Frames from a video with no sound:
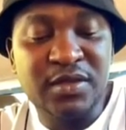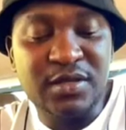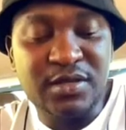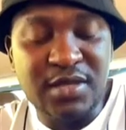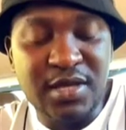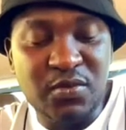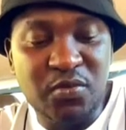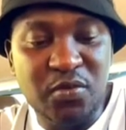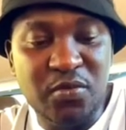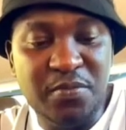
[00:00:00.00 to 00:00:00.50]

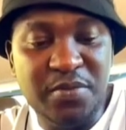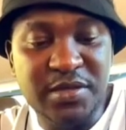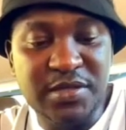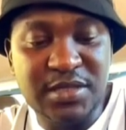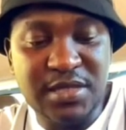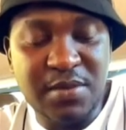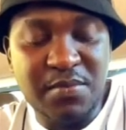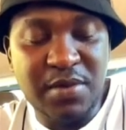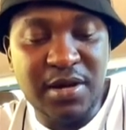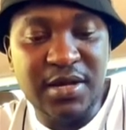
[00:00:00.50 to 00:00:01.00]
There will be
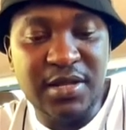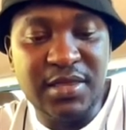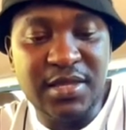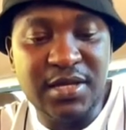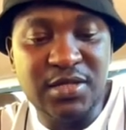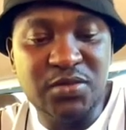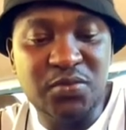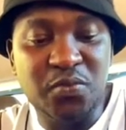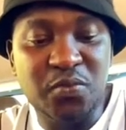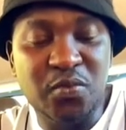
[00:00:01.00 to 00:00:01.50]
someone
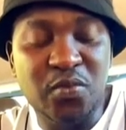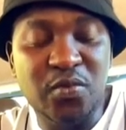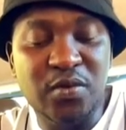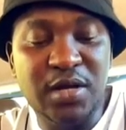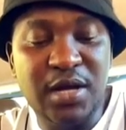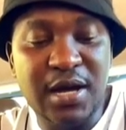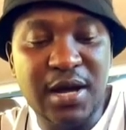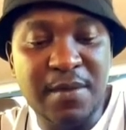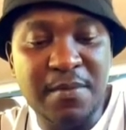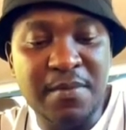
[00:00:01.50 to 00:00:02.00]
that will
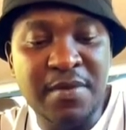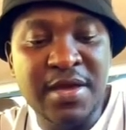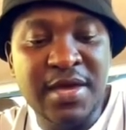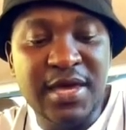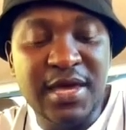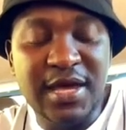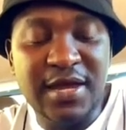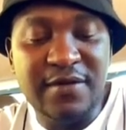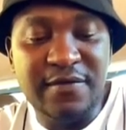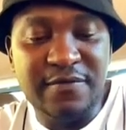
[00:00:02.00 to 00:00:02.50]
come
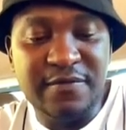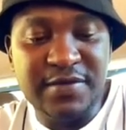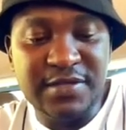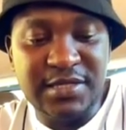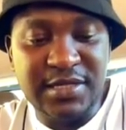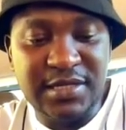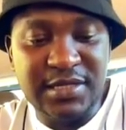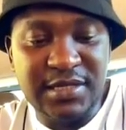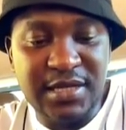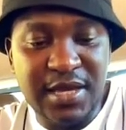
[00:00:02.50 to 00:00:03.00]
and
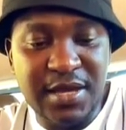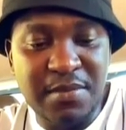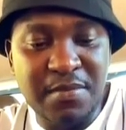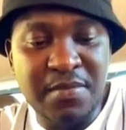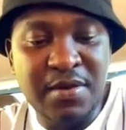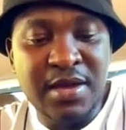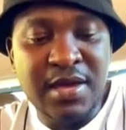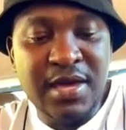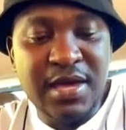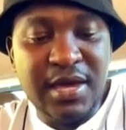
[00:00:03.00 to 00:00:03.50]
visit him.
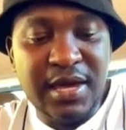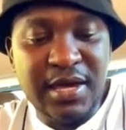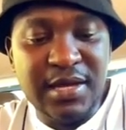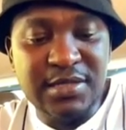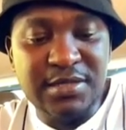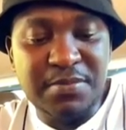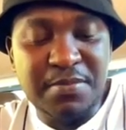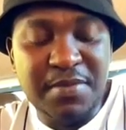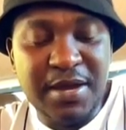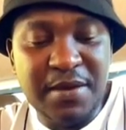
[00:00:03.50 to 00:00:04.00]

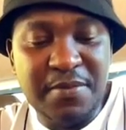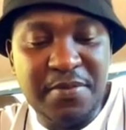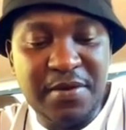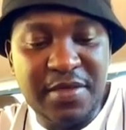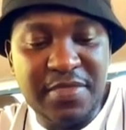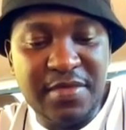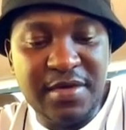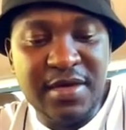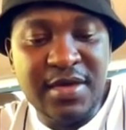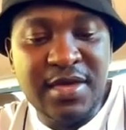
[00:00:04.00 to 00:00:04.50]
And my
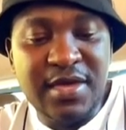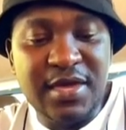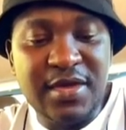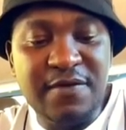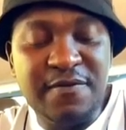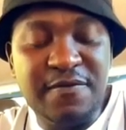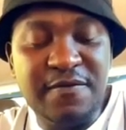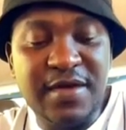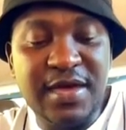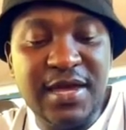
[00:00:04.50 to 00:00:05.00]
brother,
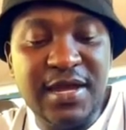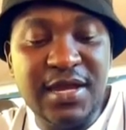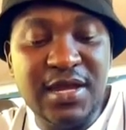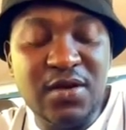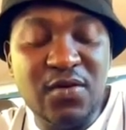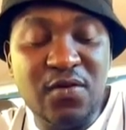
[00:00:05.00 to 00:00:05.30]
if any